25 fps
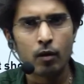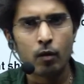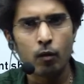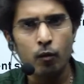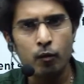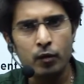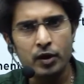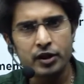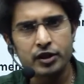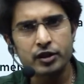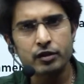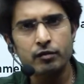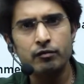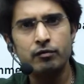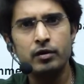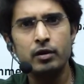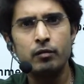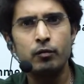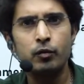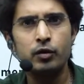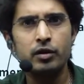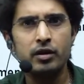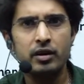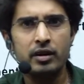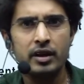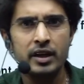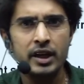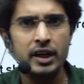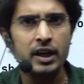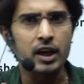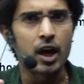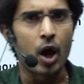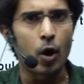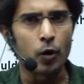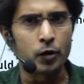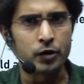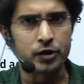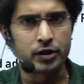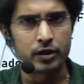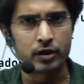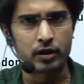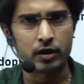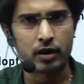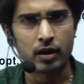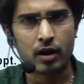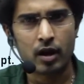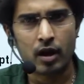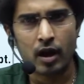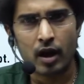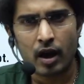which we would encounter,
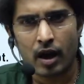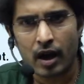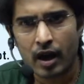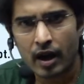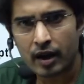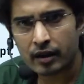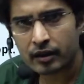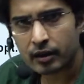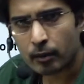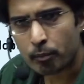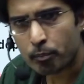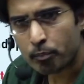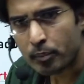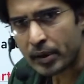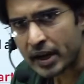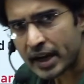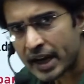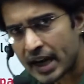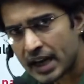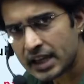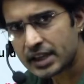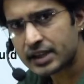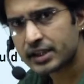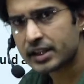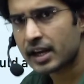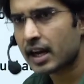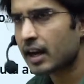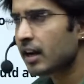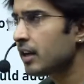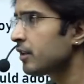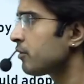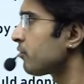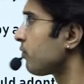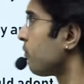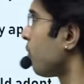and the biggest challenge